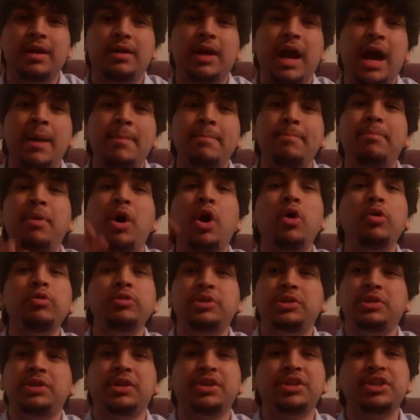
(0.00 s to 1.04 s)
I'm
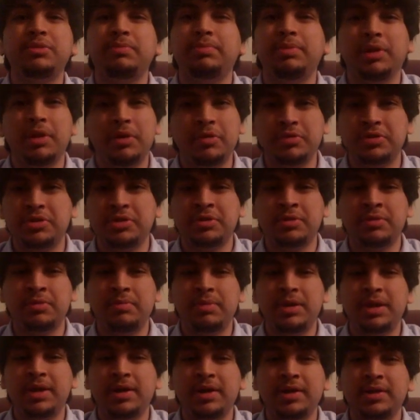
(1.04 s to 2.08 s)
post-explosion,
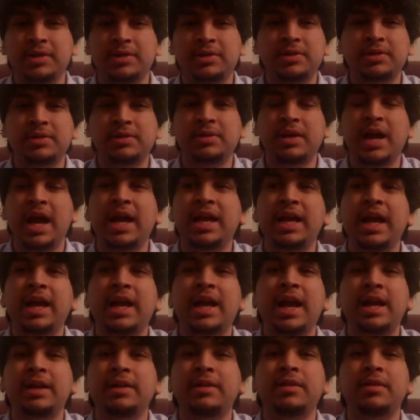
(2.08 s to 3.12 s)
because I
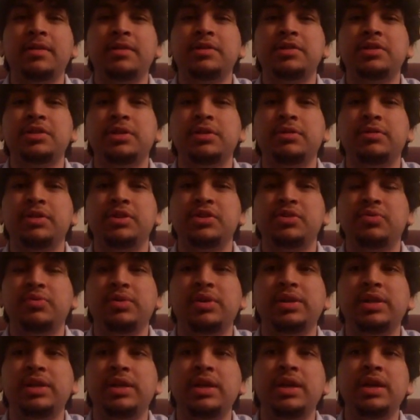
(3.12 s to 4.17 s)
got into the series
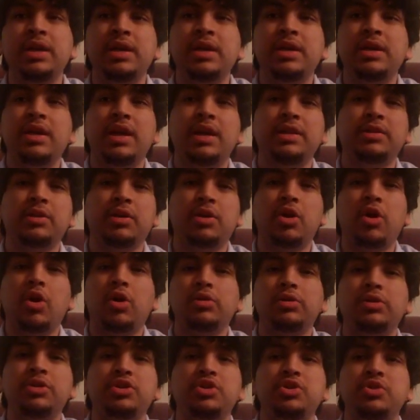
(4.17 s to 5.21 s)
really in the
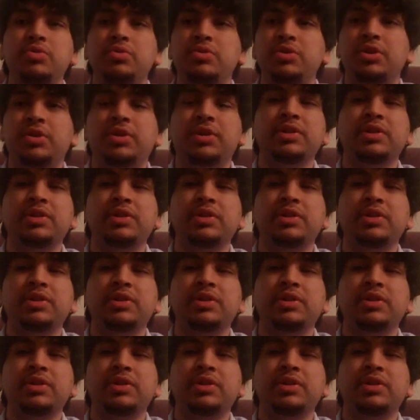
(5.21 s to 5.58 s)
Garlic Jr.